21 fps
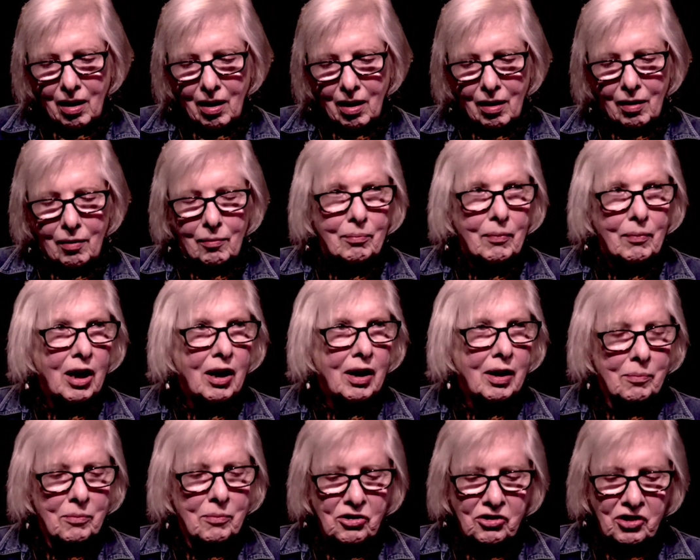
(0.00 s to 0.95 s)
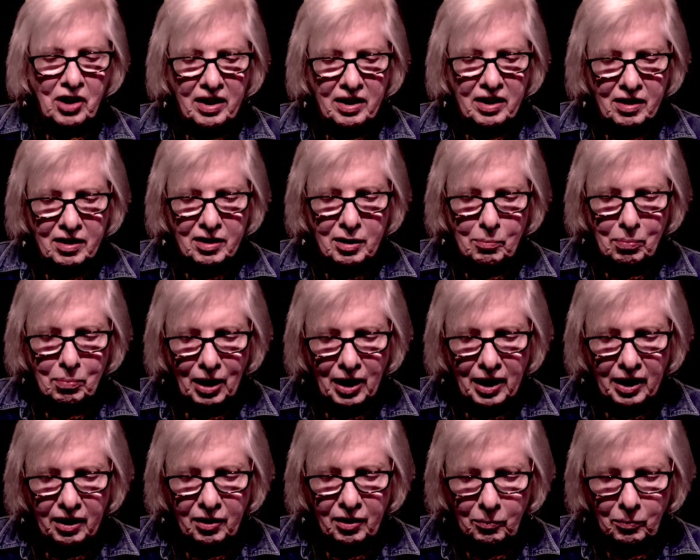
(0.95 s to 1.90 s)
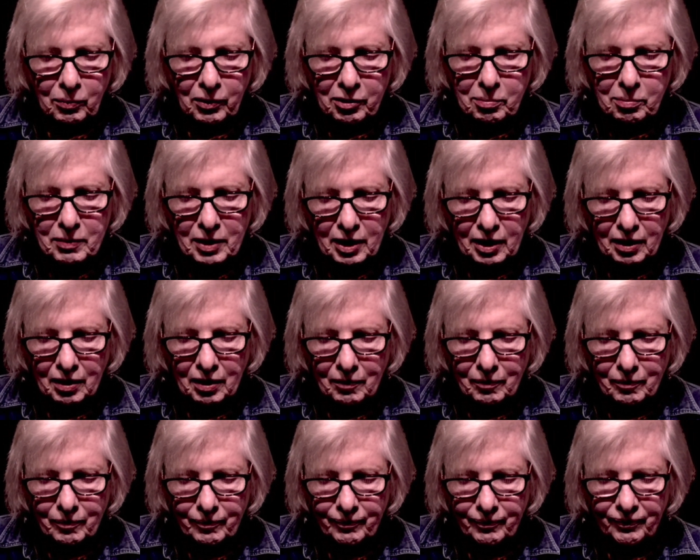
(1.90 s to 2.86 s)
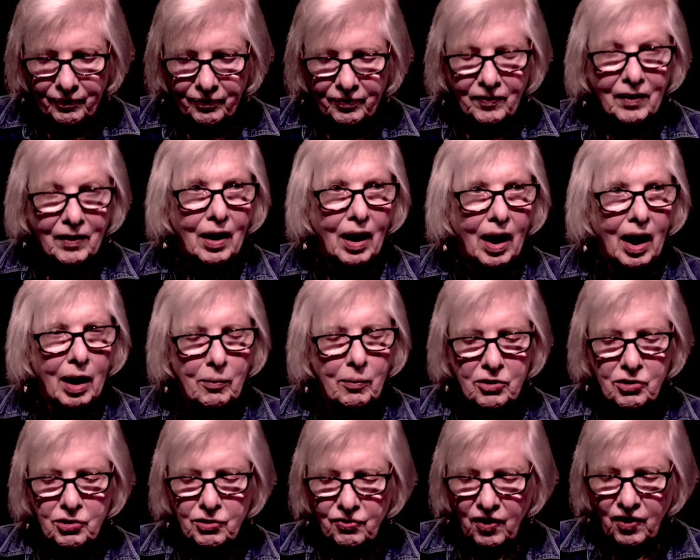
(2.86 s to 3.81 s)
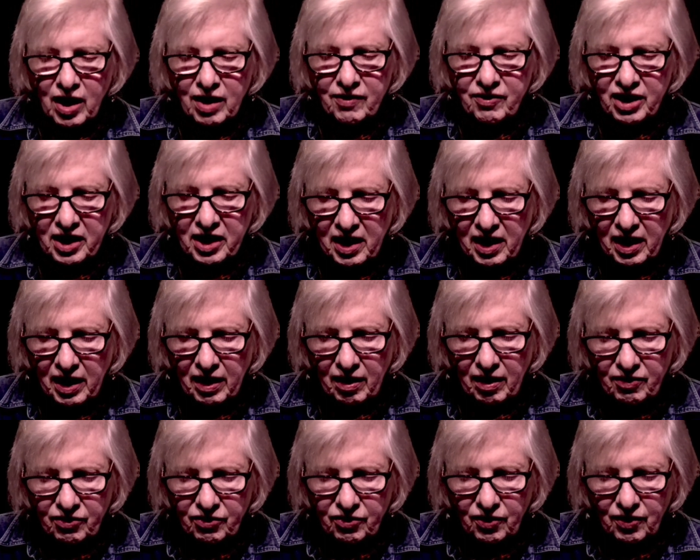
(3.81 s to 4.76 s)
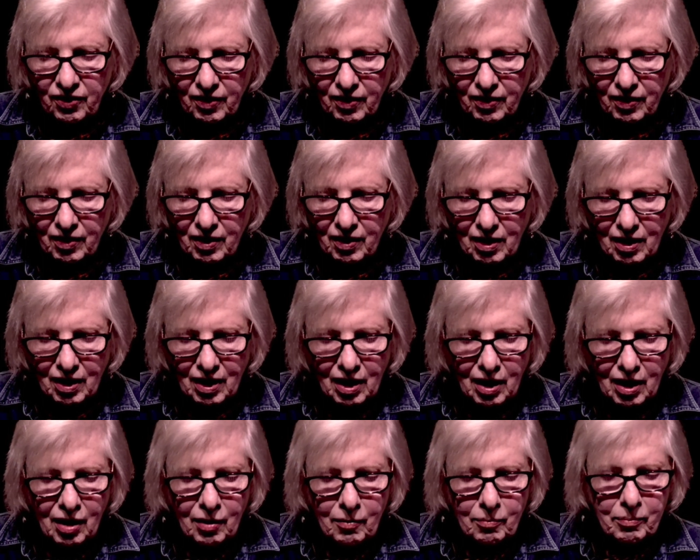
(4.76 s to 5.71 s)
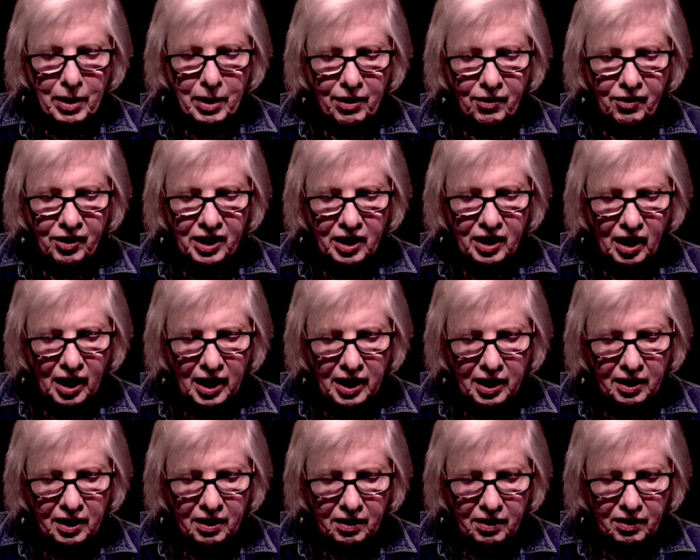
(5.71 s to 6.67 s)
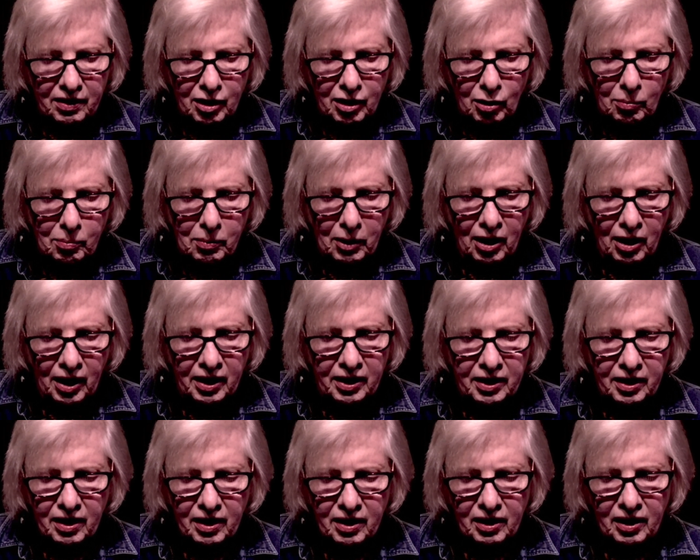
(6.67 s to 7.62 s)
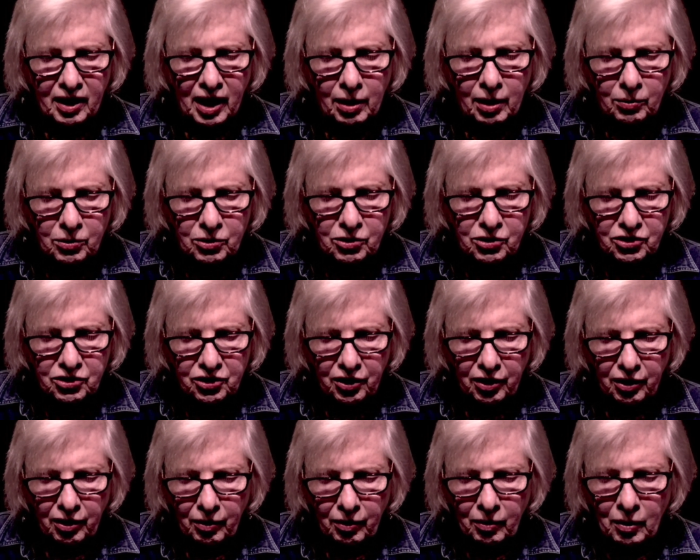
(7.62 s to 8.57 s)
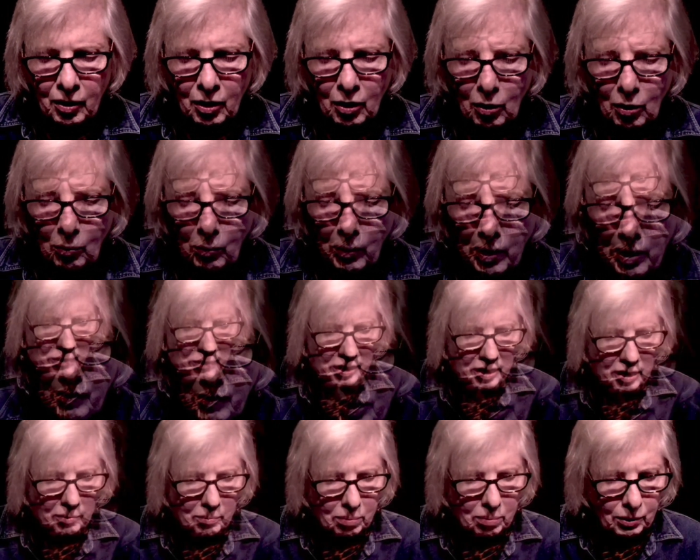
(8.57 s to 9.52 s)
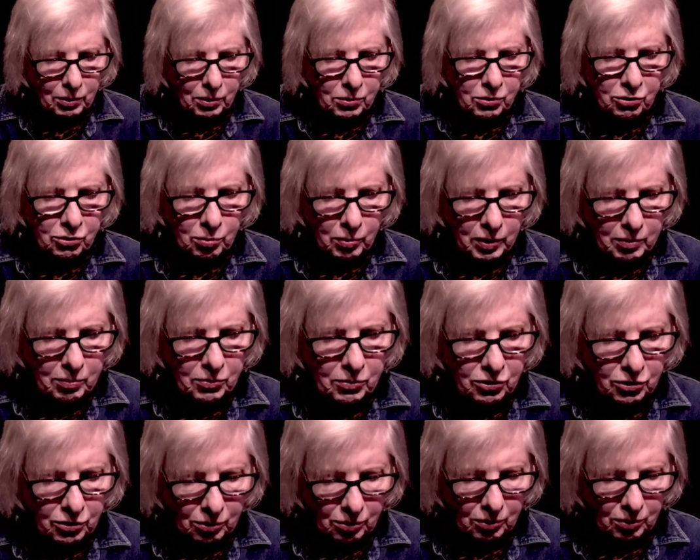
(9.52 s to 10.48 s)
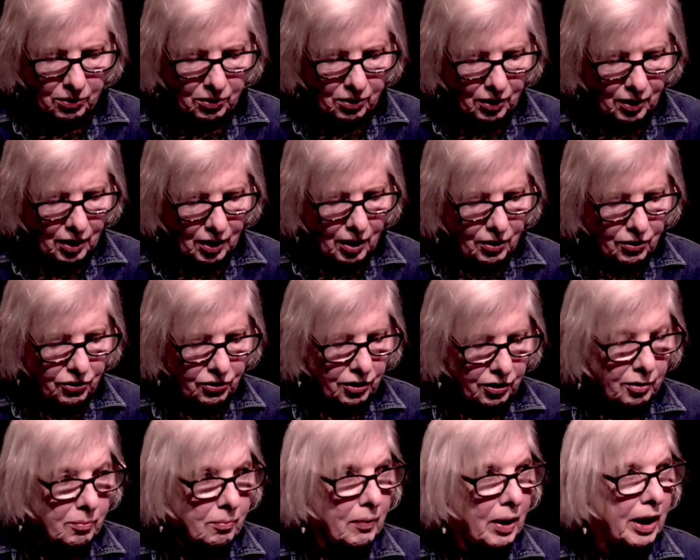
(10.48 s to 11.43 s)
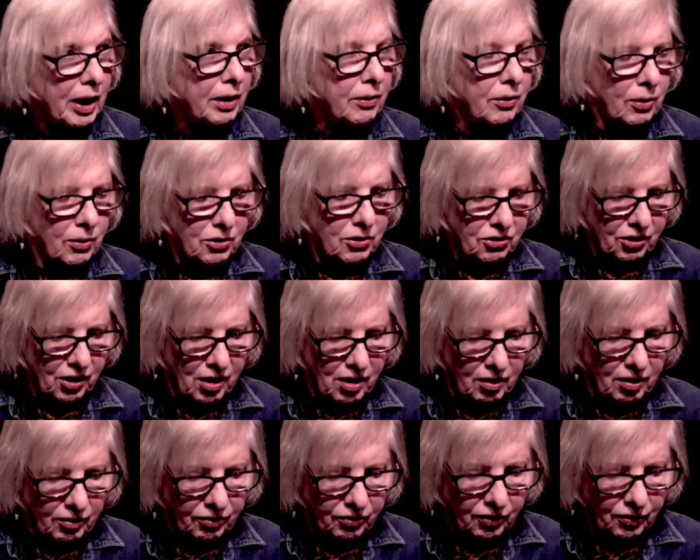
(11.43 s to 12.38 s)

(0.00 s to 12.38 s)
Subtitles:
Mom sat on a blanket with me. I was 5.5. Mary lay nearby on a lounge chair wearing a blue swimsuit she'd made herself.